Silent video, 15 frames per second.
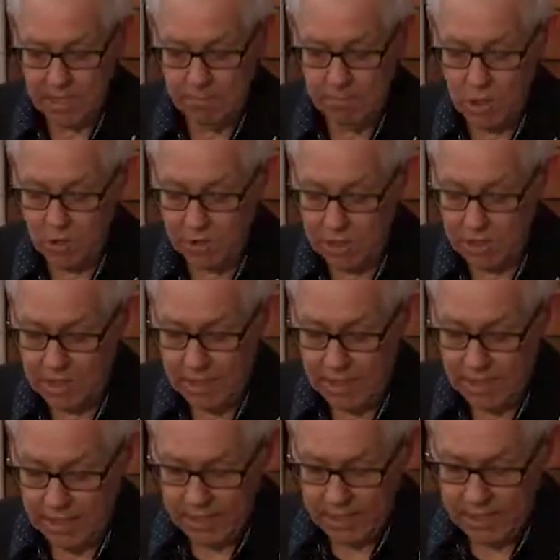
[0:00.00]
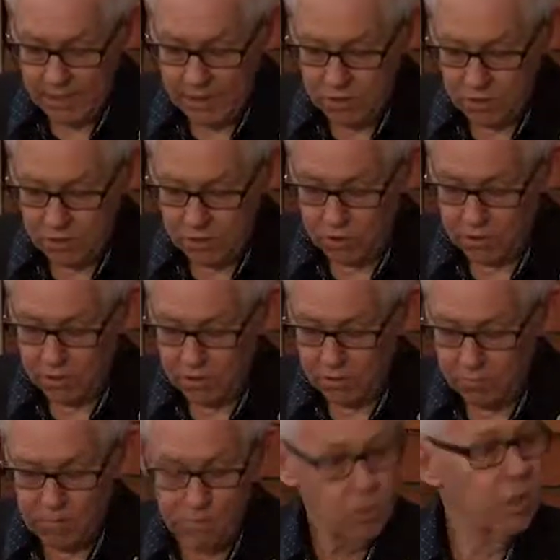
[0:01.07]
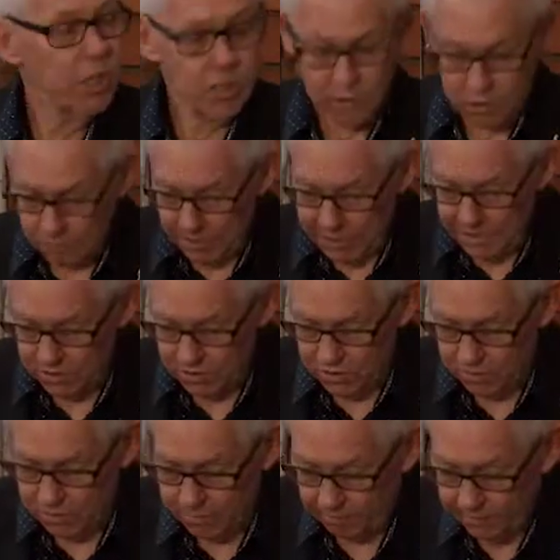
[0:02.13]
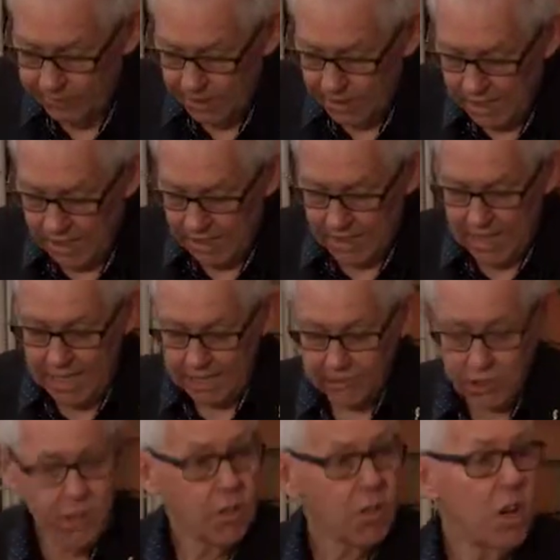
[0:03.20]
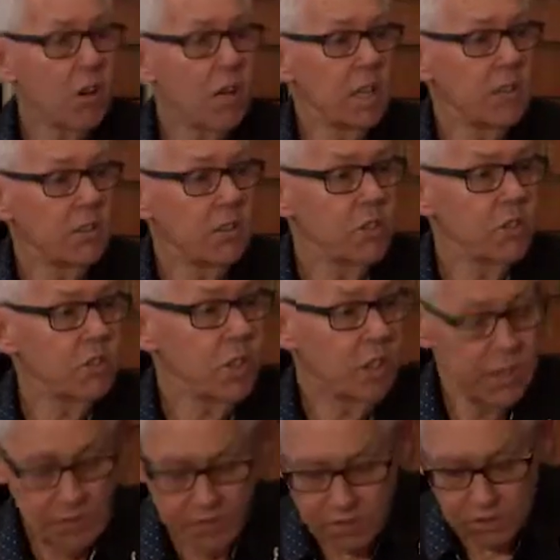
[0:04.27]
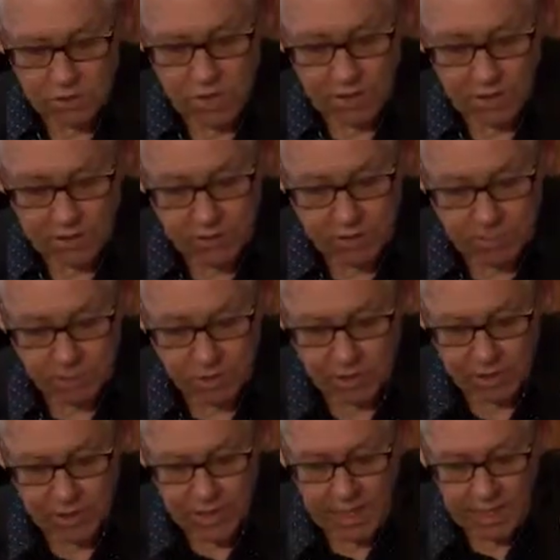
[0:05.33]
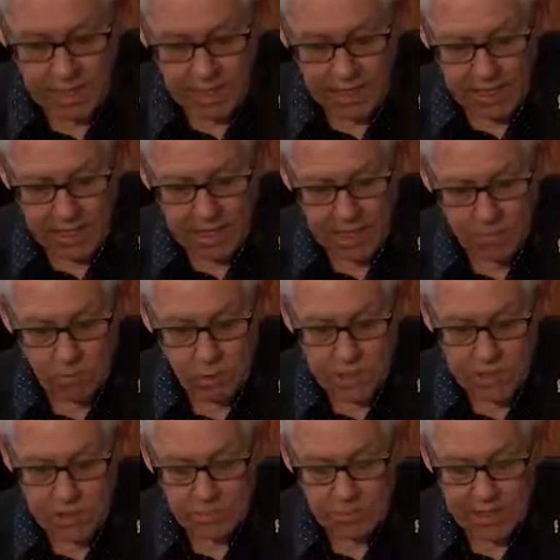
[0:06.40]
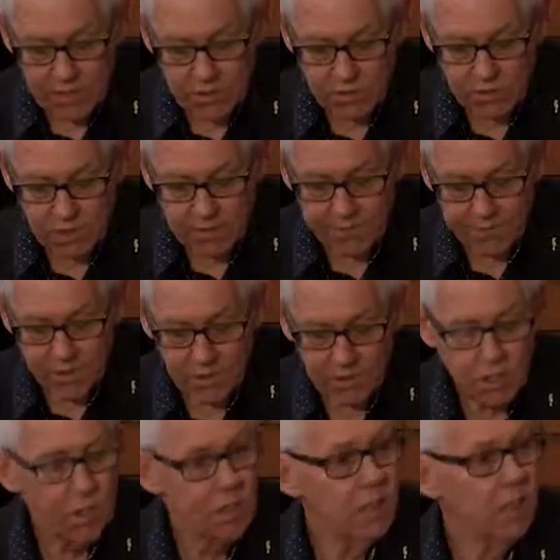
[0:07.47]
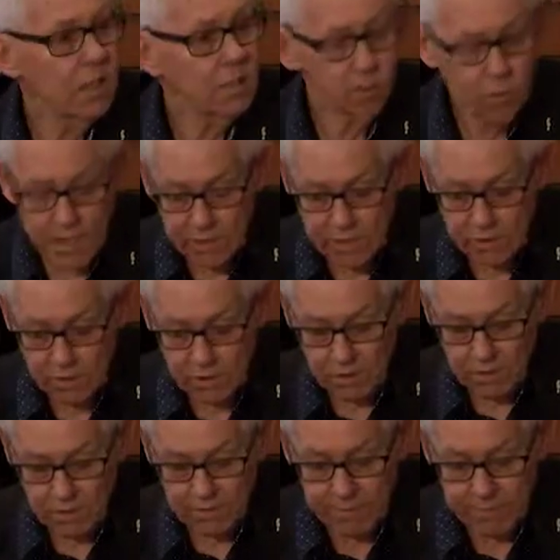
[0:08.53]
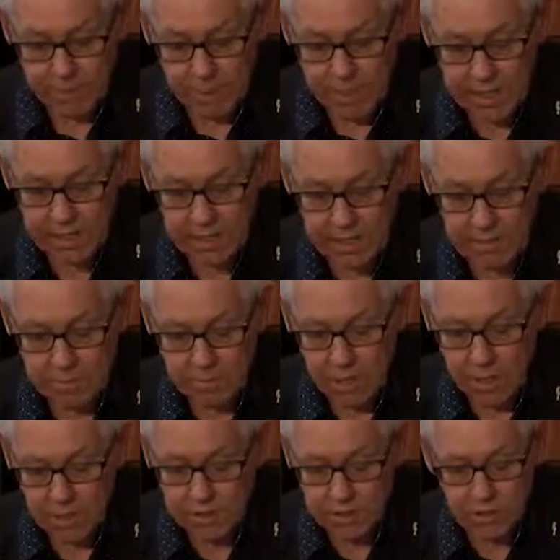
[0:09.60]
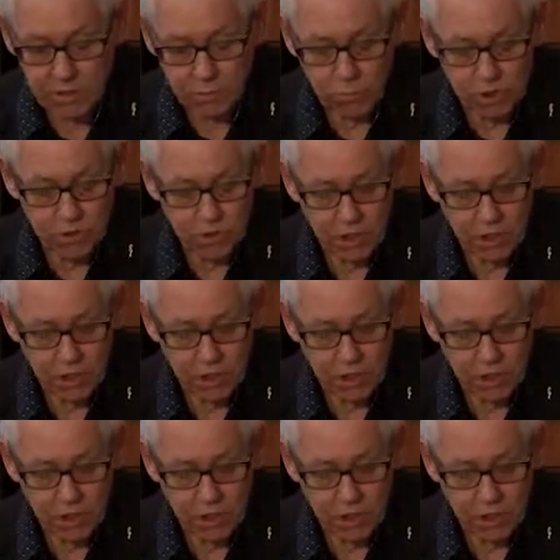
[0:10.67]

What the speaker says: multi-use marine spaces. Aotearoa, New Zealand, is no exception. Our marine spaces are volatile arenas of power and politics which